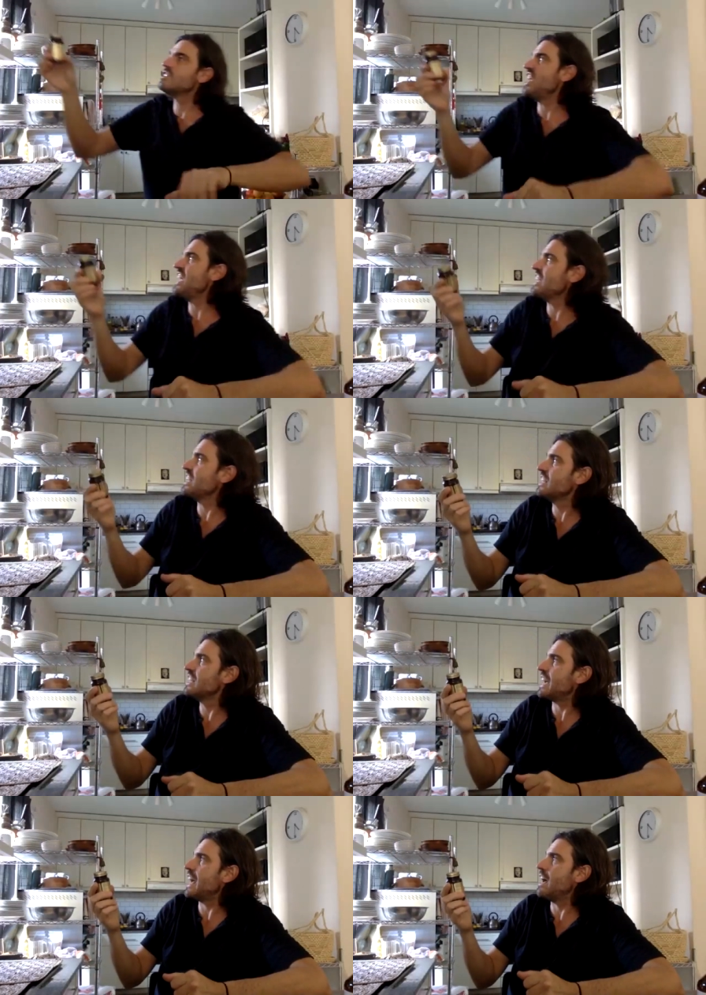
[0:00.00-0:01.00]
zinc
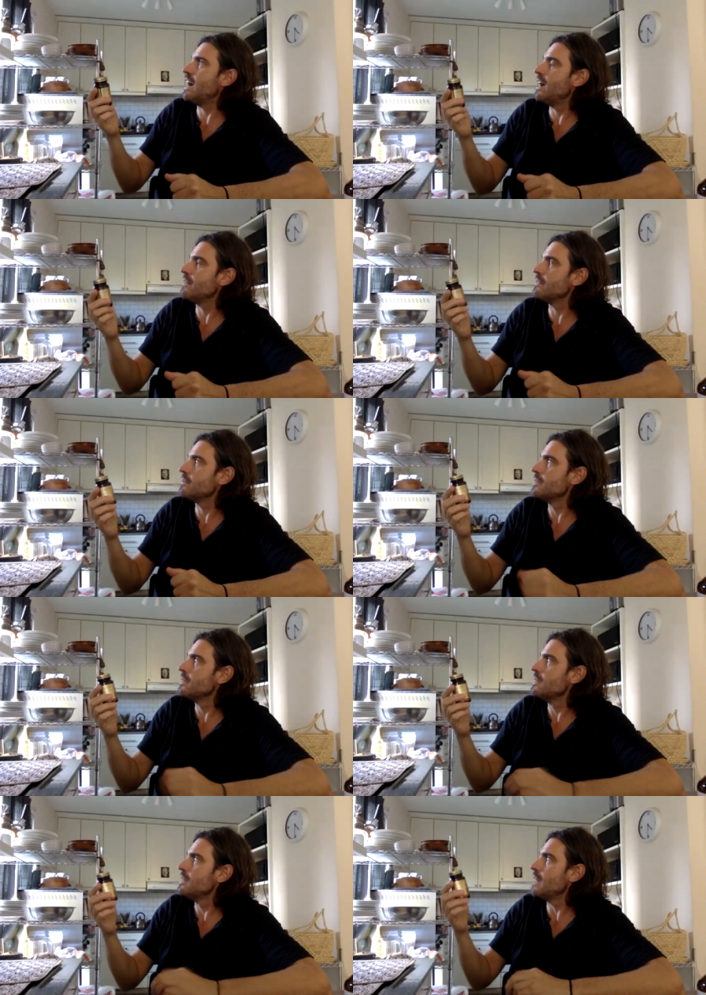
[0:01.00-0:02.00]
um,
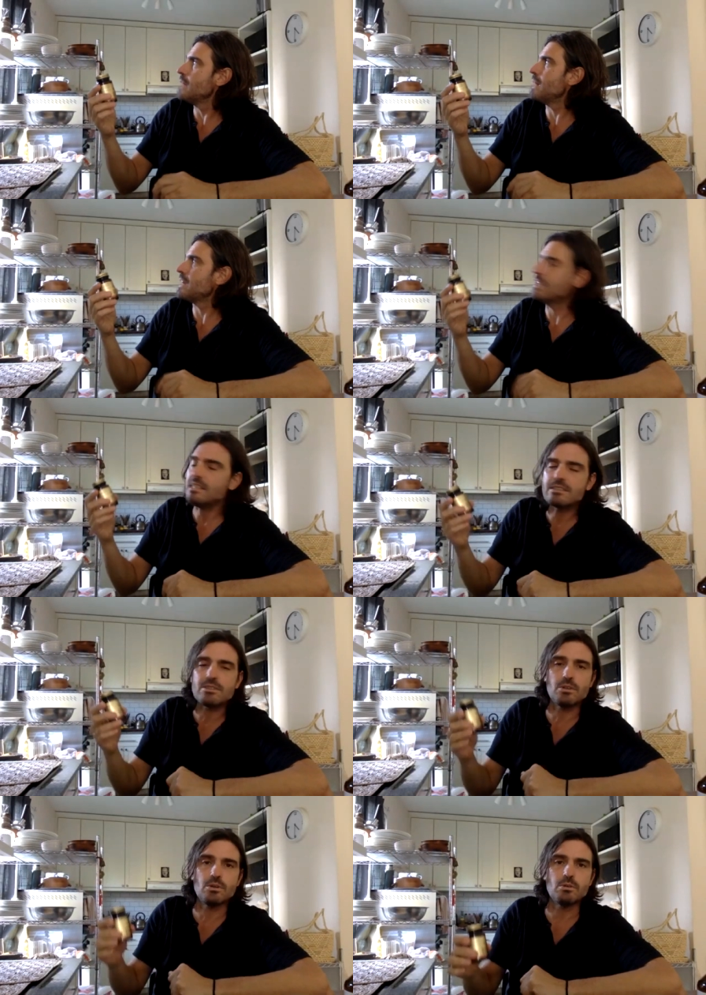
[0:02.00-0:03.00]
and
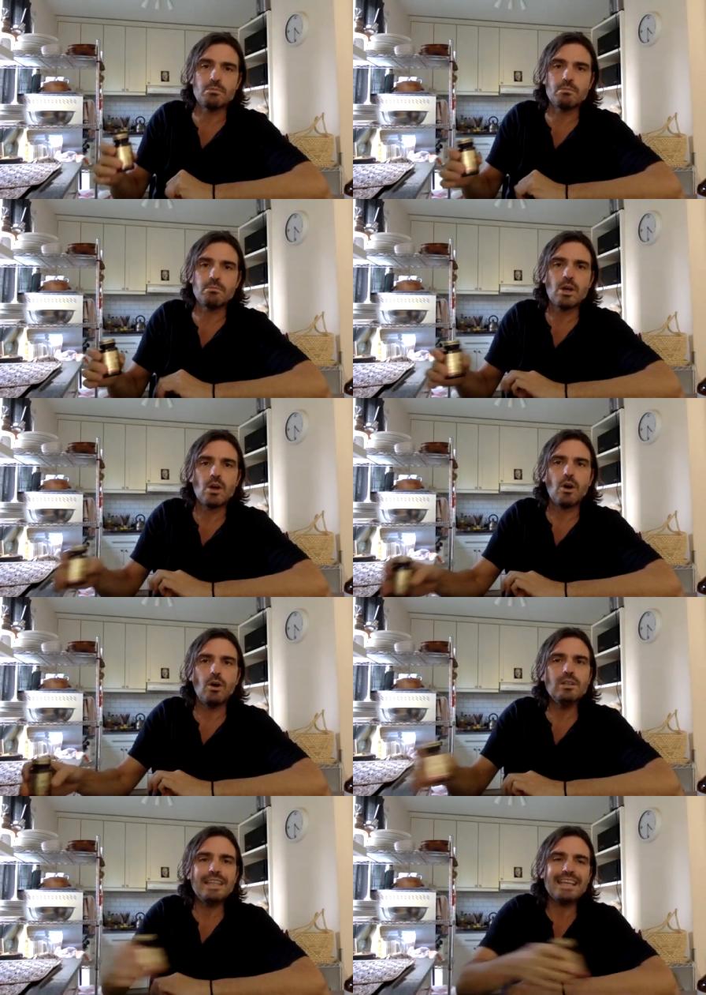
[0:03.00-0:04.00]
magnesium,
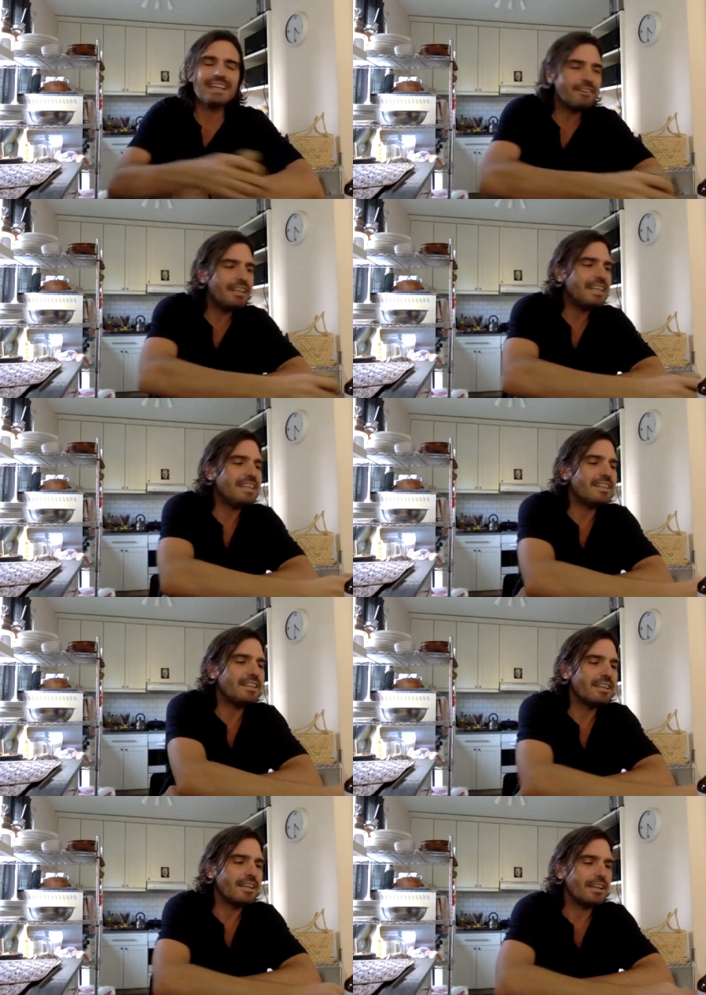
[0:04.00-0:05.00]
all the three
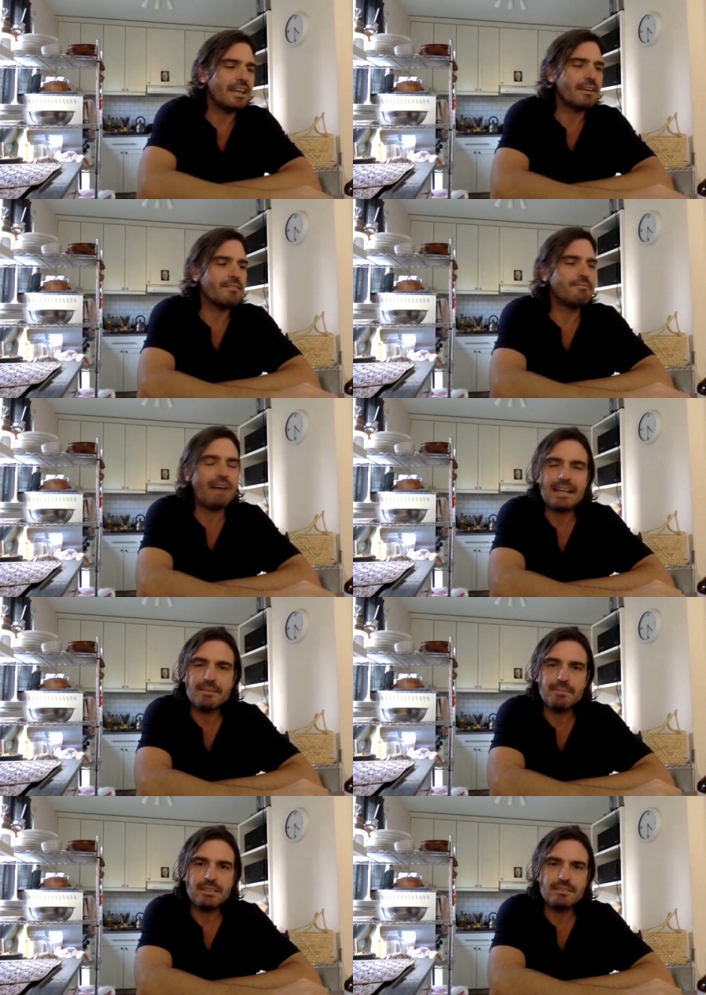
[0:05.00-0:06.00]
uh,
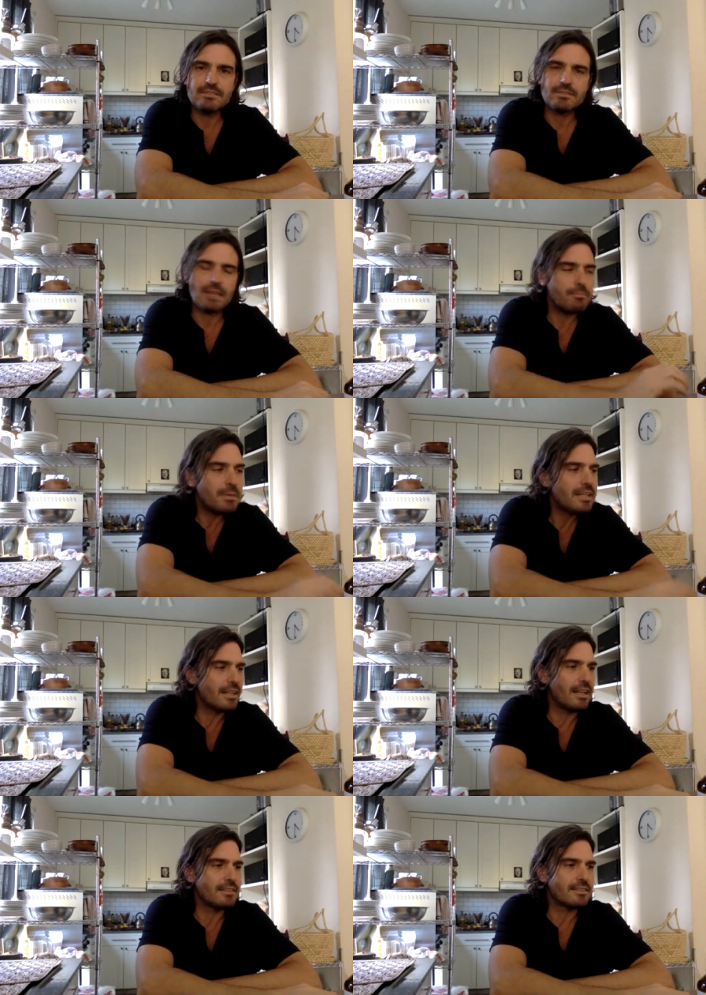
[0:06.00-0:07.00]
vitamins and
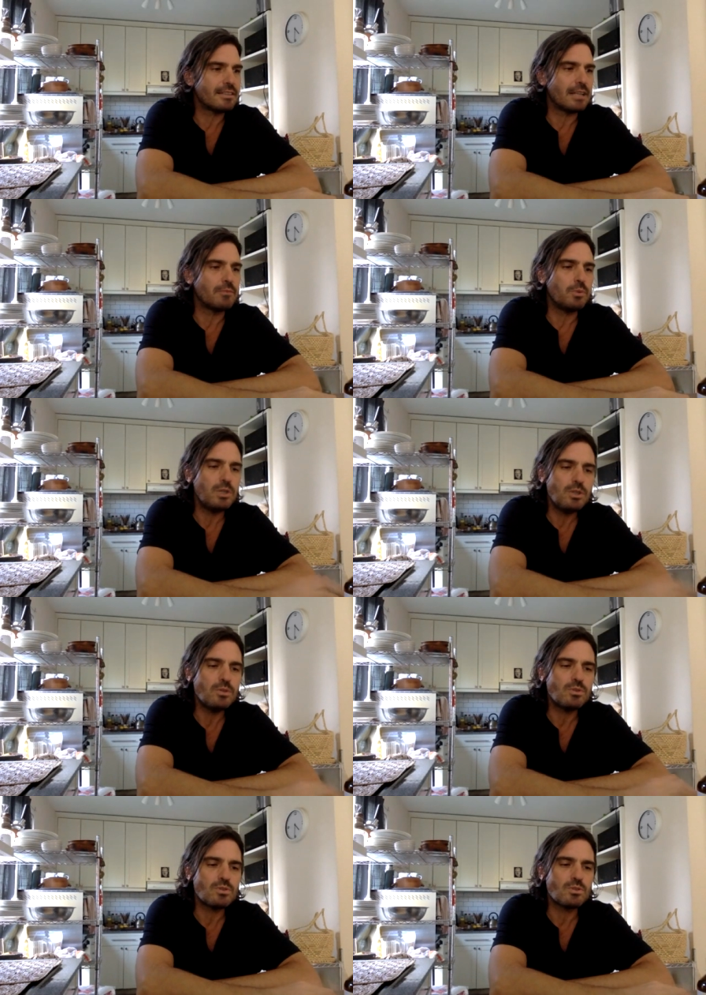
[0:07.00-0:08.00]
minerals that we
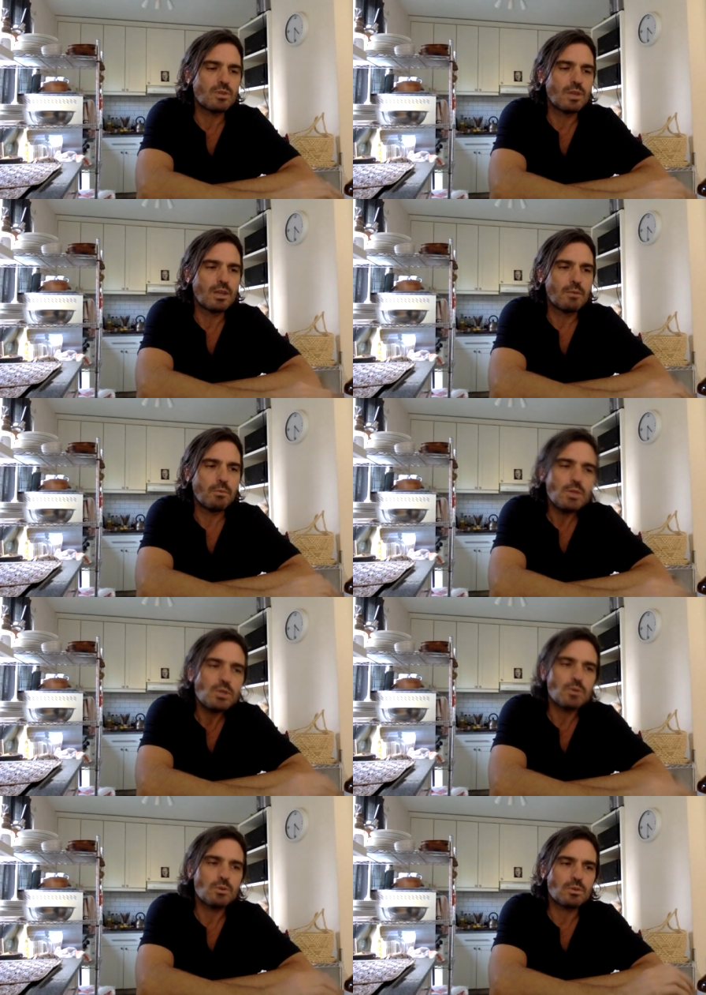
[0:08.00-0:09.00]
use, we
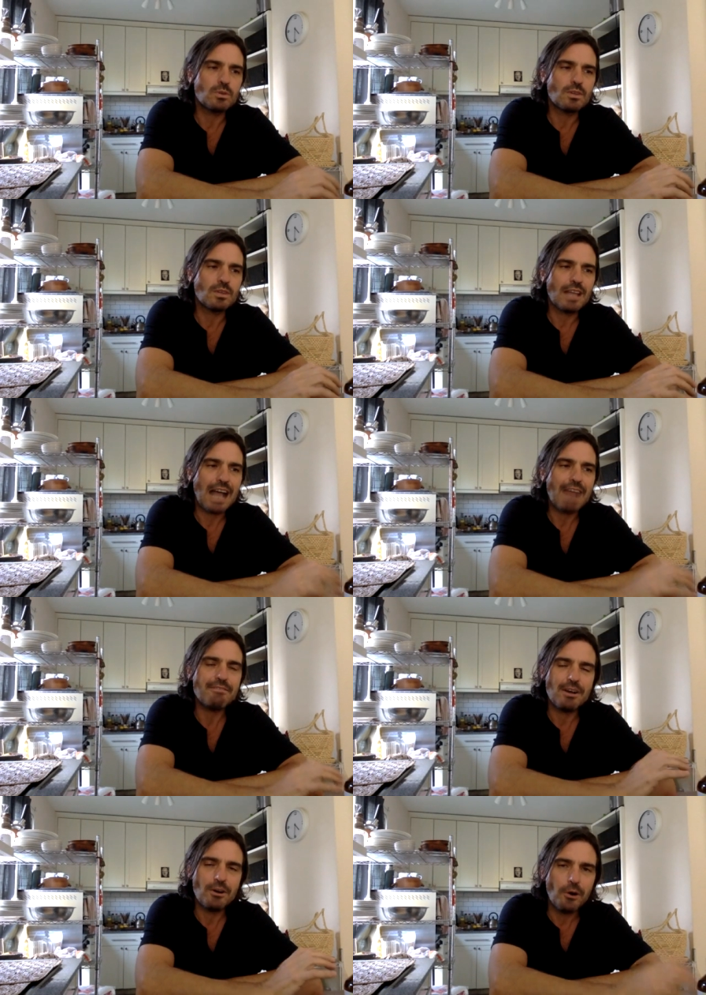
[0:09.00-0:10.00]
should have
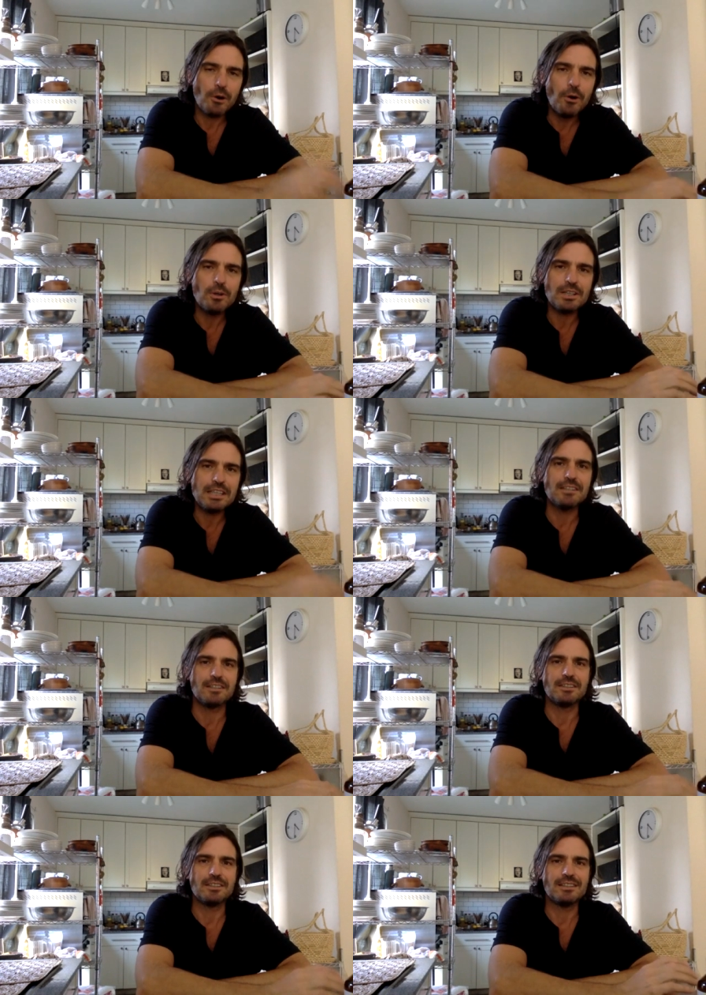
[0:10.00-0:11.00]
all
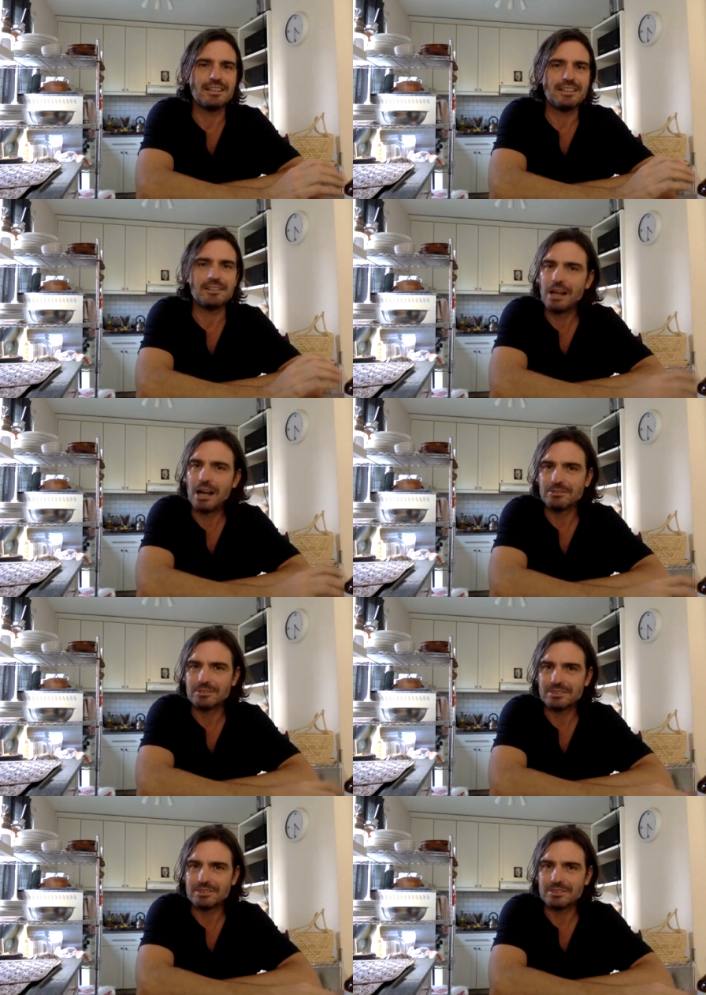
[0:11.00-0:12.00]
year
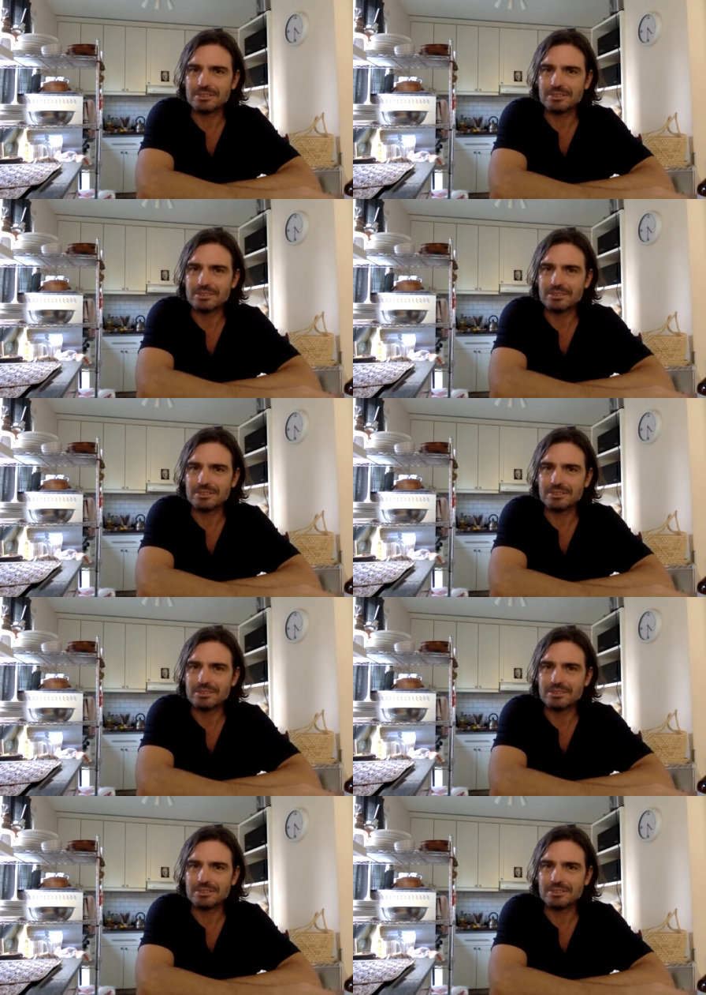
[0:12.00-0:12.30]
around. Like yeah. we